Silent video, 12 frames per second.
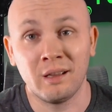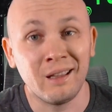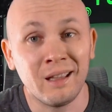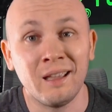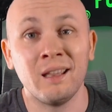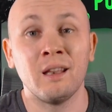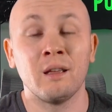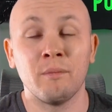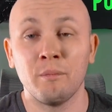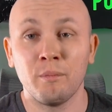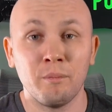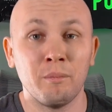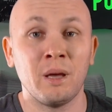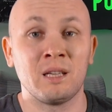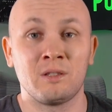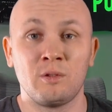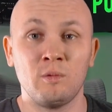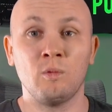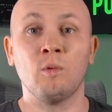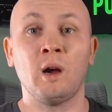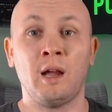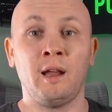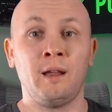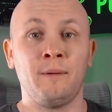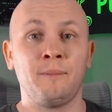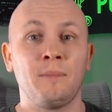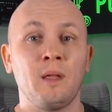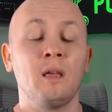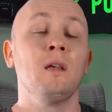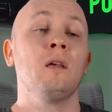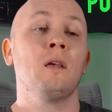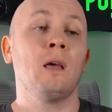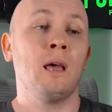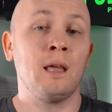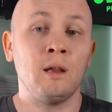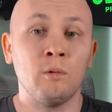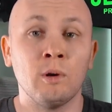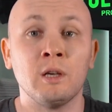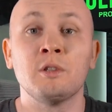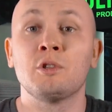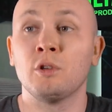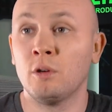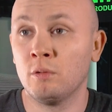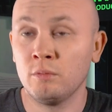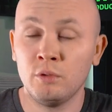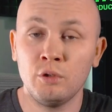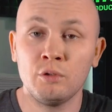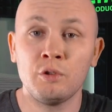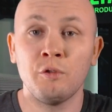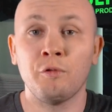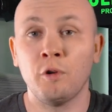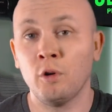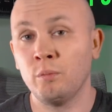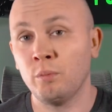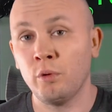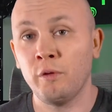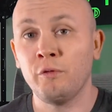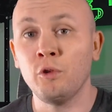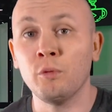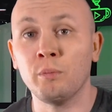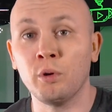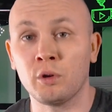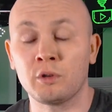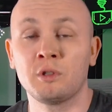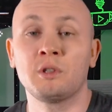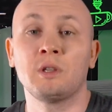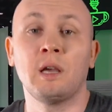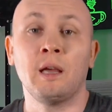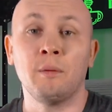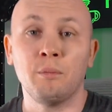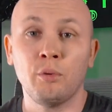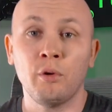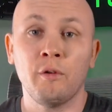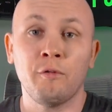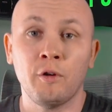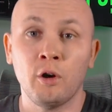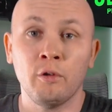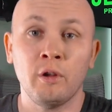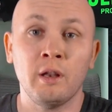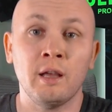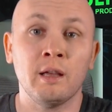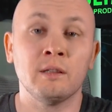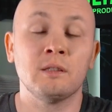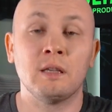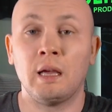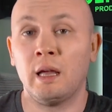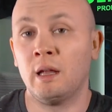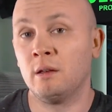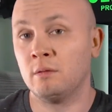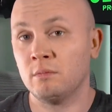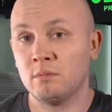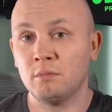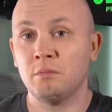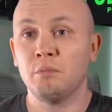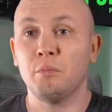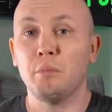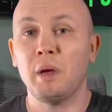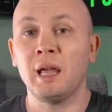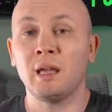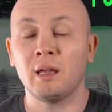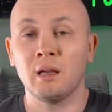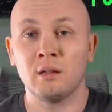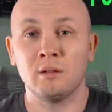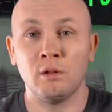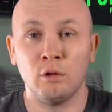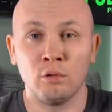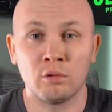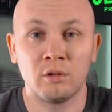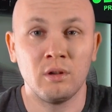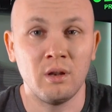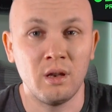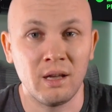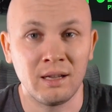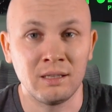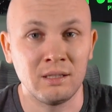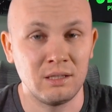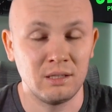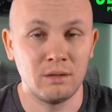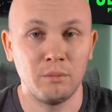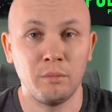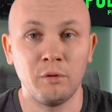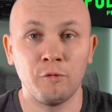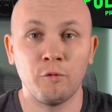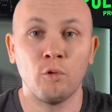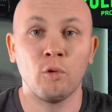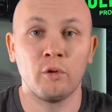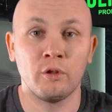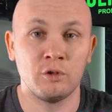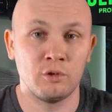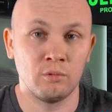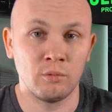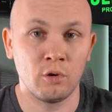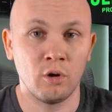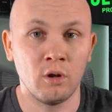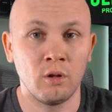in a best way. Anyway, so use your phone, put a few books and put a phone in it and make it look nice before the Zoom call.